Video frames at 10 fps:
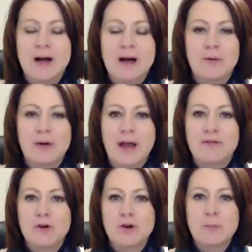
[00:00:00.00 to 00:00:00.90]

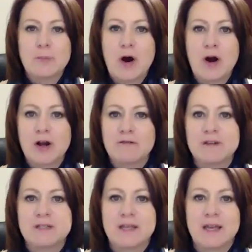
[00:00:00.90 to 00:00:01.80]
whatever part of
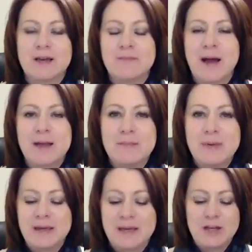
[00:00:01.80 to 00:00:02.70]
the day it might
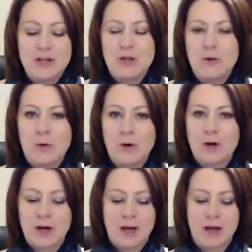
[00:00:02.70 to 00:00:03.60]
be in
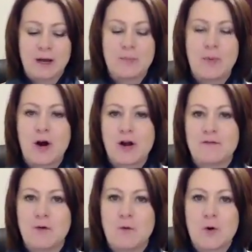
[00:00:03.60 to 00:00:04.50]
your part of
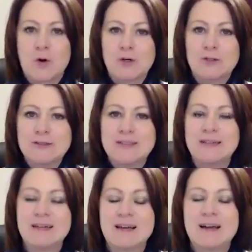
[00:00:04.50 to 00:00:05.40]
the world.
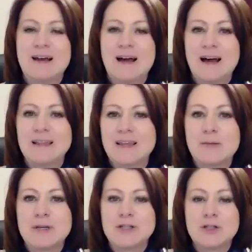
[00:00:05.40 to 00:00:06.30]
Elena
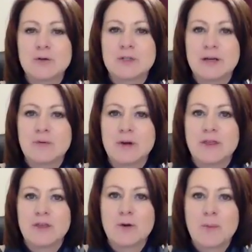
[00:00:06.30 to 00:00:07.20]
Mendoza with
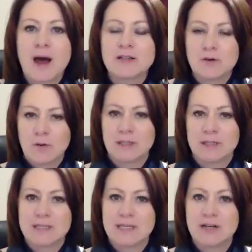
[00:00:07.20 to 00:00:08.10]
Your Path to
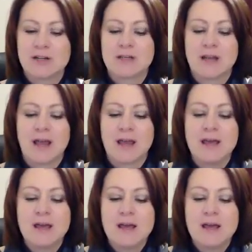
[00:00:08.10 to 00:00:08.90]
Wellness here today.